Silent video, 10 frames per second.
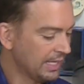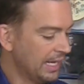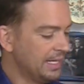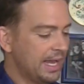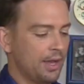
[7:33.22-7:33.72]

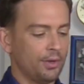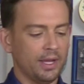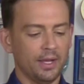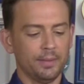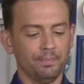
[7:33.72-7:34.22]
And now
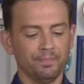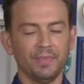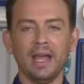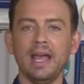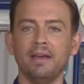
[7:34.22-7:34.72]

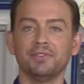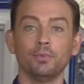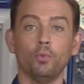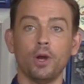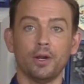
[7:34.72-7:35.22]
I have
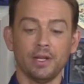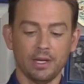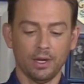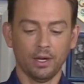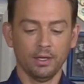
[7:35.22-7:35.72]
some water
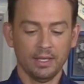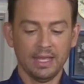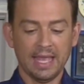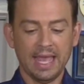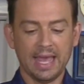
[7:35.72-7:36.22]
here,
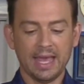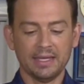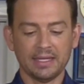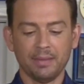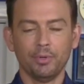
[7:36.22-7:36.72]

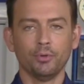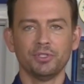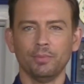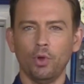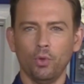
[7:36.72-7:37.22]
and I poked
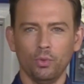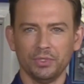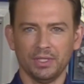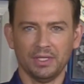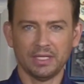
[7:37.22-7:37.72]
some
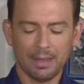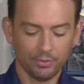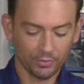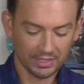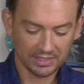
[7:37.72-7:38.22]
holes in the top
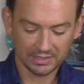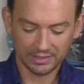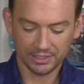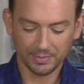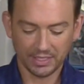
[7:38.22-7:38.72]
of one of these
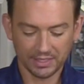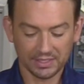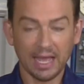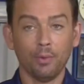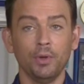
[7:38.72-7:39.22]
lids
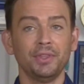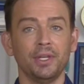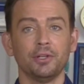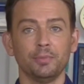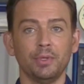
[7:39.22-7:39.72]
because I want
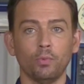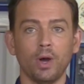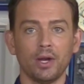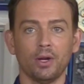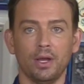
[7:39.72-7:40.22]
there to be
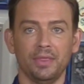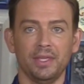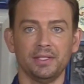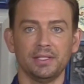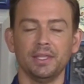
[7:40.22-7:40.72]
water on
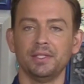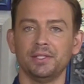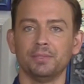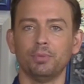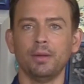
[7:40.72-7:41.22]
this, and
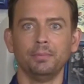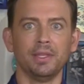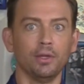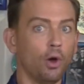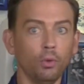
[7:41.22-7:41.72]
this is
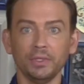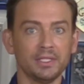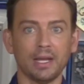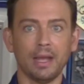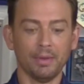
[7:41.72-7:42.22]
probably the only
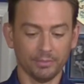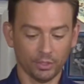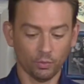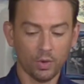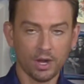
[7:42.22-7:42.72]
time I'm
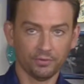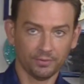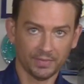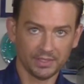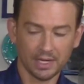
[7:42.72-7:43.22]
going to water
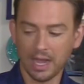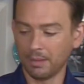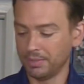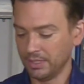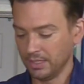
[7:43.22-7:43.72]
from the
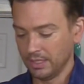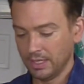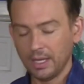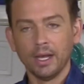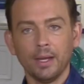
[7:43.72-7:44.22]
top.
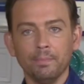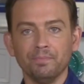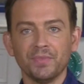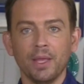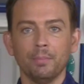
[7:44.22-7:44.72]

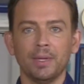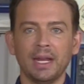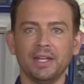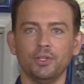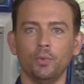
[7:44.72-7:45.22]

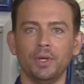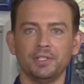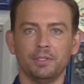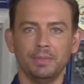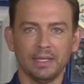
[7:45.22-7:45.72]
But I don't want
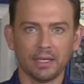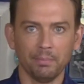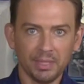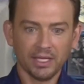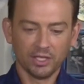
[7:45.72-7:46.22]
it to be like a
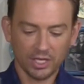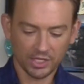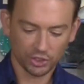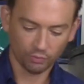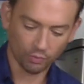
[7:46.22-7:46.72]
big
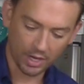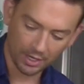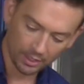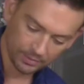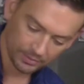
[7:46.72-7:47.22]
gush of water.